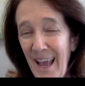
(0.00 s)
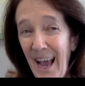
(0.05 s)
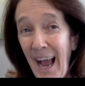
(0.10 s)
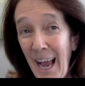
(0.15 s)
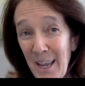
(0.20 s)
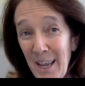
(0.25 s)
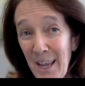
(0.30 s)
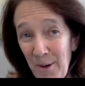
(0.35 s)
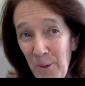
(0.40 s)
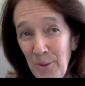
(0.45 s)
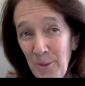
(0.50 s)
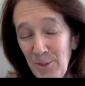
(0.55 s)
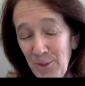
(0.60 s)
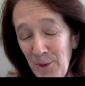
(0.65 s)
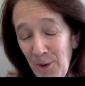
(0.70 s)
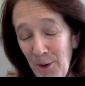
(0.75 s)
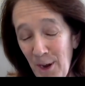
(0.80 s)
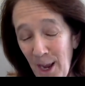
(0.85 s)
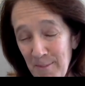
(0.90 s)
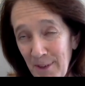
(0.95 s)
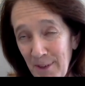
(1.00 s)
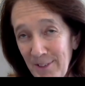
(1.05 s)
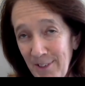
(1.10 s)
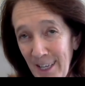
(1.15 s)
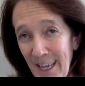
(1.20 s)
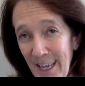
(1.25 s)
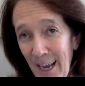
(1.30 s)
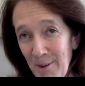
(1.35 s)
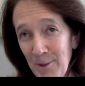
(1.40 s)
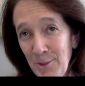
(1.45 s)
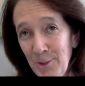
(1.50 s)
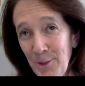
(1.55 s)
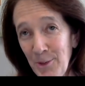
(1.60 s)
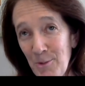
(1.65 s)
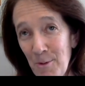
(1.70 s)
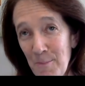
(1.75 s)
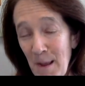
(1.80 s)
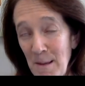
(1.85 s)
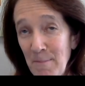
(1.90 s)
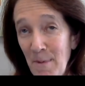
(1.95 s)
I also, I must say, I also
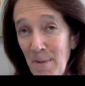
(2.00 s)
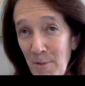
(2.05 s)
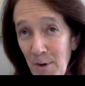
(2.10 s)
remember